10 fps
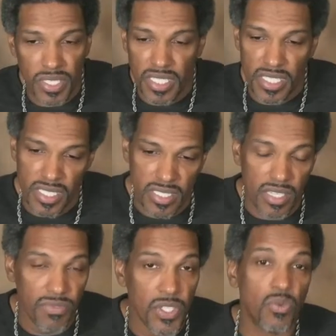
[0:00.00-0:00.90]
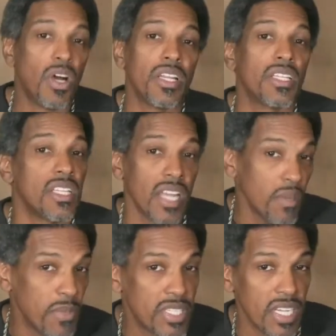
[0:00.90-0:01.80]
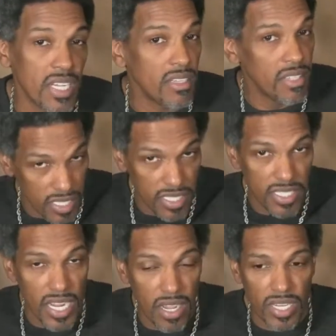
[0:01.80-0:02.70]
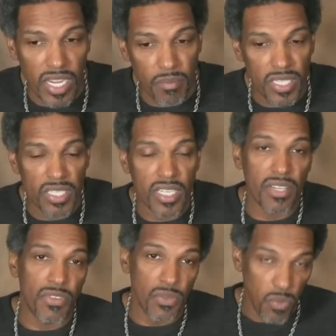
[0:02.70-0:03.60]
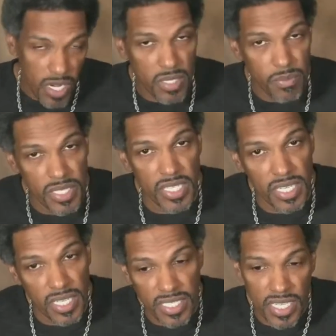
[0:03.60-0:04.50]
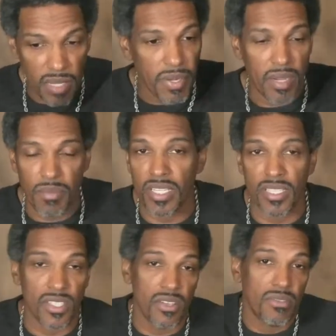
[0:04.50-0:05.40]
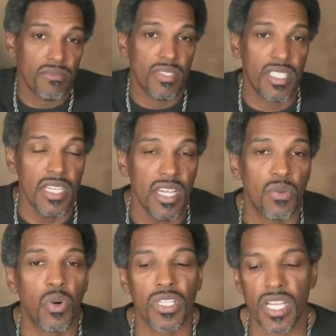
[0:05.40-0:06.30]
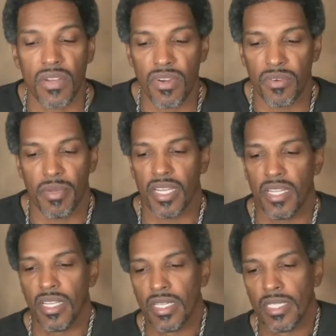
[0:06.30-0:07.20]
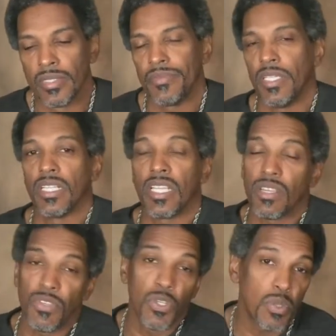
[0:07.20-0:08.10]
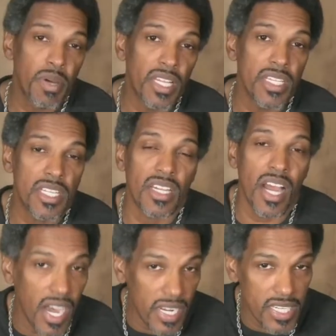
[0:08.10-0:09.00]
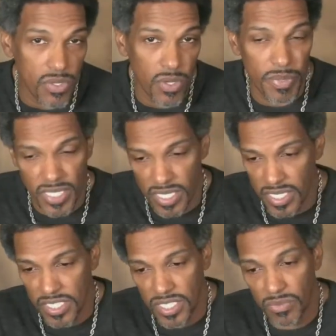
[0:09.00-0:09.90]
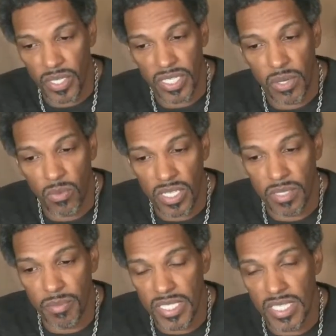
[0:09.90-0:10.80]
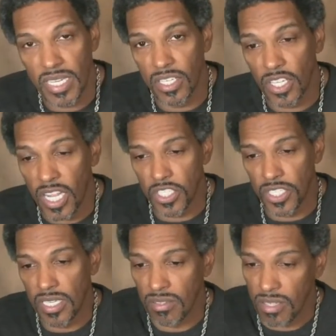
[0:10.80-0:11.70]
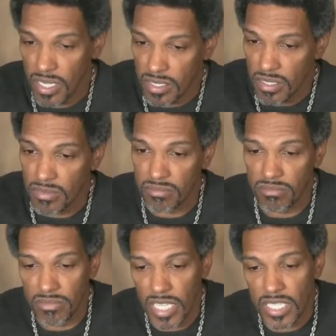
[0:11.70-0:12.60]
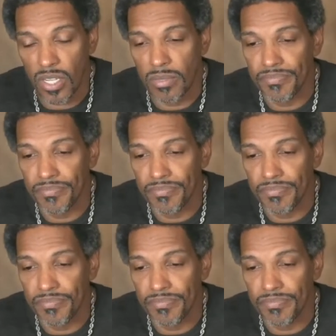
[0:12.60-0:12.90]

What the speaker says: it is, if you want it to not be seen, hit the down like button. And if you want it to be seen, hit the up like button. So see, it works out for everybody. It'll give YouTube at least an honest representation of what they want to be seen and not seen. Okay, so that's all.